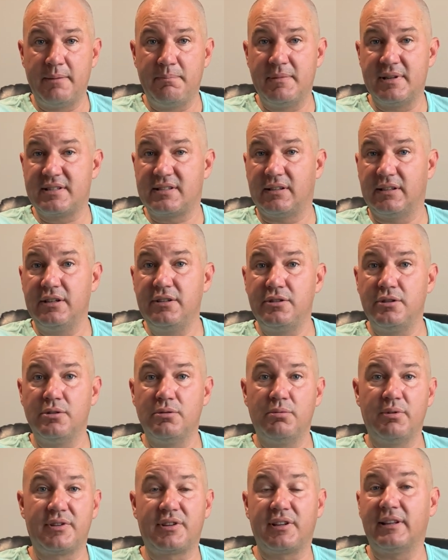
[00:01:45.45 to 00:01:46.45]
mislead you
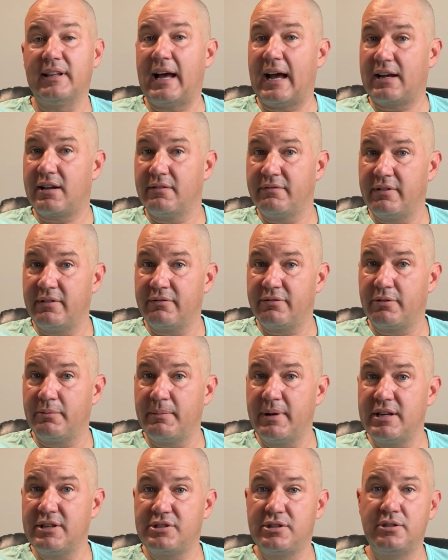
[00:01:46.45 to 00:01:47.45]
with lack of
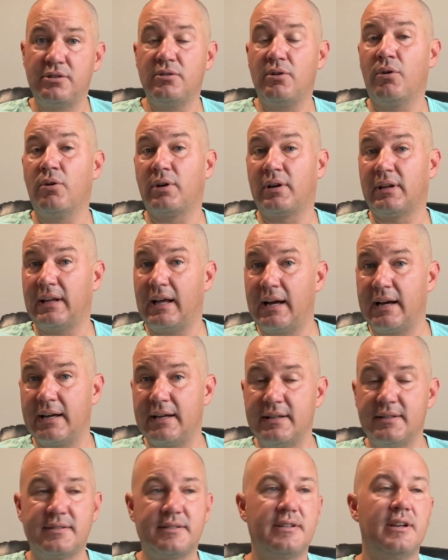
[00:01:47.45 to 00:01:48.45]
information or
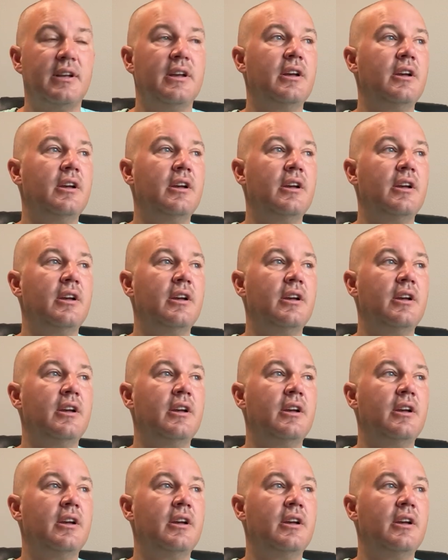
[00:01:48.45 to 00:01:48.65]
lies.